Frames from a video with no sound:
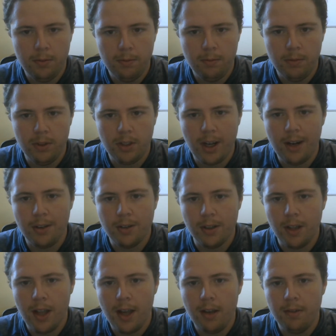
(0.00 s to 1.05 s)
desires in
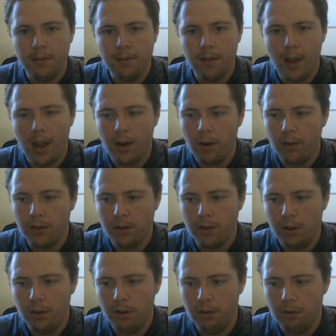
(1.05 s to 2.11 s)
life, and
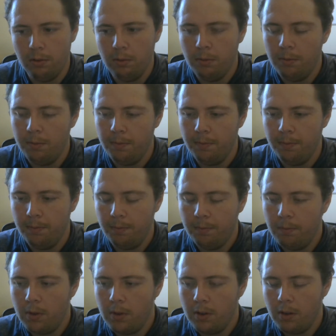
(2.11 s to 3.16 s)
also
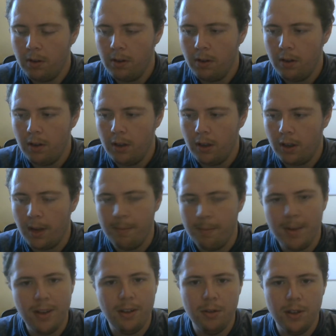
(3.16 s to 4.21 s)
can
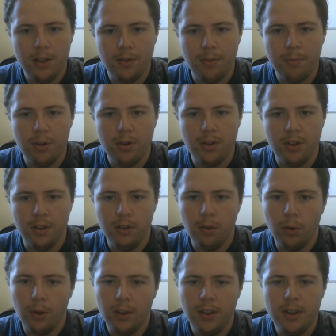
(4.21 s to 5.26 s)
make you a different person,
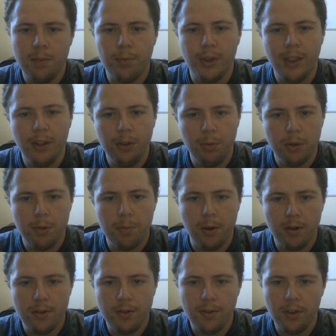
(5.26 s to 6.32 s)
or at least bring out the worst
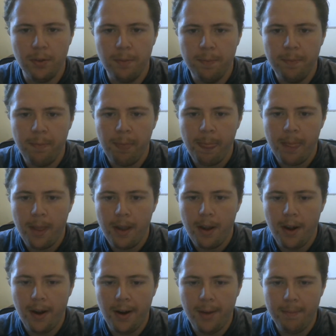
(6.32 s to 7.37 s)
parts of you.
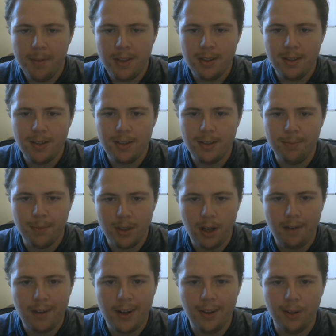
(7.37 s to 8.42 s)
This is some
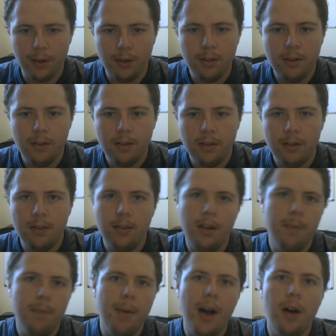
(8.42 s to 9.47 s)
stuff I learned
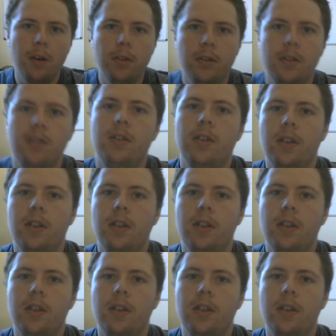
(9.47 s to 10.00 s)
about